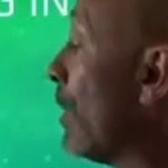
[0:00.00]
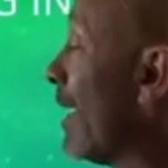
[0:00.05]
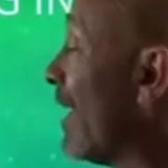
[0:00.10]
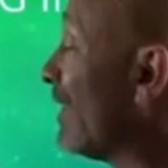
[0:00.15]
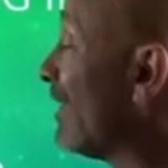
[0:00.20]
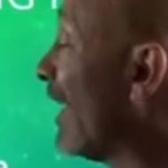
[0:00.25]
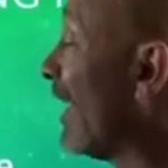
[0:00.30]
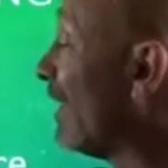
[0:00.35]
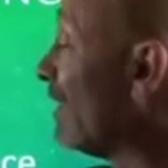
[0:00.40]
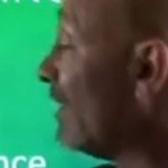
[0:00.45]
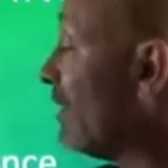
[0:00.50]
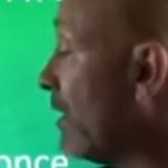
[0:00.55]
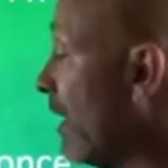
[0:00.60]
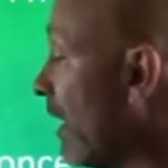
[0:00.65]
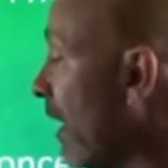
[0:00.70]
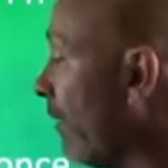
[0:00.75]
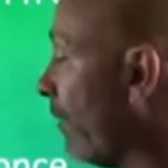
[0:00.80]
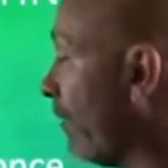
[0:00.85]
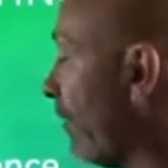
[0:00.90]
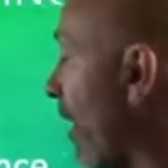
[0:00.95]
but it's a
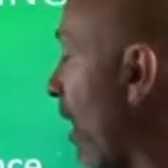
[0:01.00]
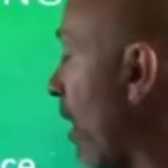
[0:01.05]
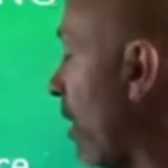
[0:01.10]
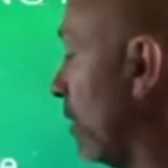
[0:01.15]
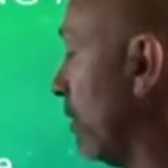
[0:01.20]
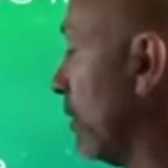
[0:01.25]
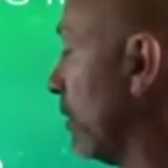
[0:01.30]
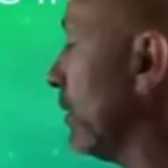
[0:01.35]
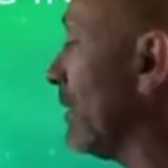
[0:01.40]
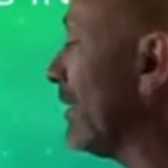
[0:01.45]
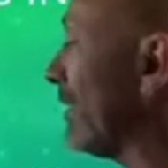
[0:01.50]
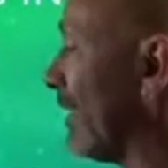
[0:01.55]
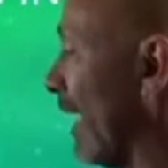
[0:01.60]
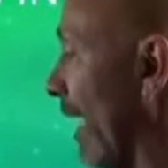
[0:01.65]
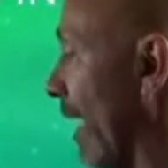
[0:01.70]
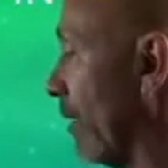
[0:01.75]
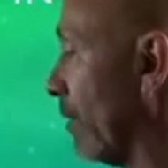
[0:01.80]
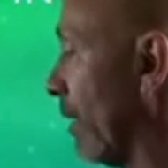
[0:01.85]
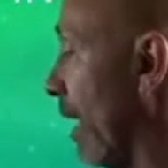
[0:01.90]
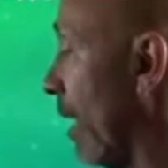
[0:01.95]
default
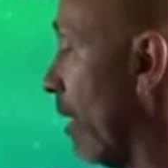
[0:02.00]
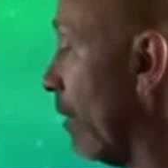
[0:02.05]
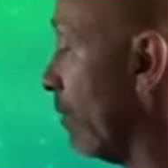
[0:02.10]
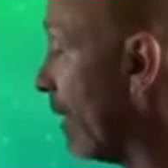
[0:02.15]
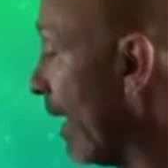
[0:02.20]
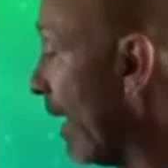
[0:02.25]
static route.